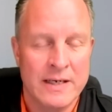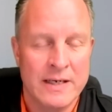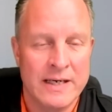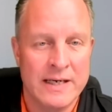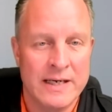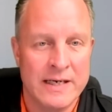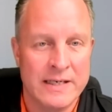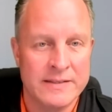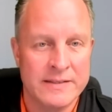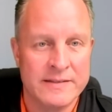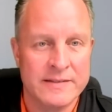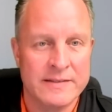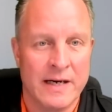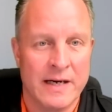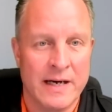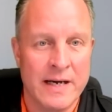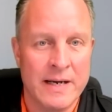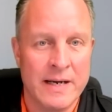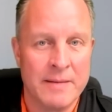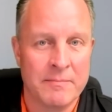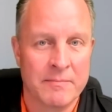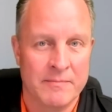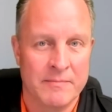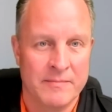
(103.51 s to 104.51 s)
as
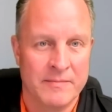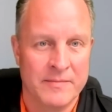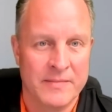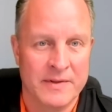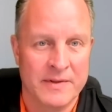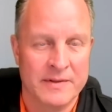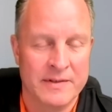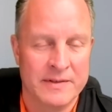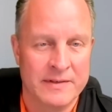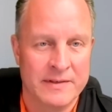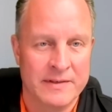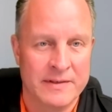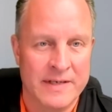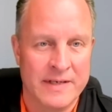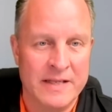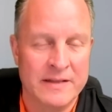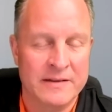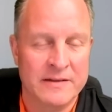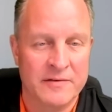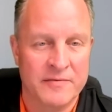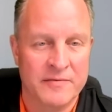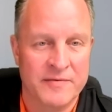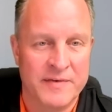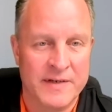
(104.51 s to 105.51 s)
I'm the
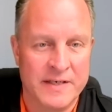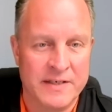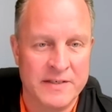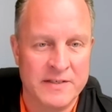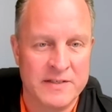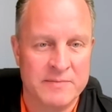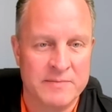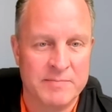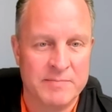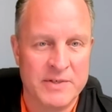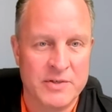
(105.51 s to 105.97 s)
interface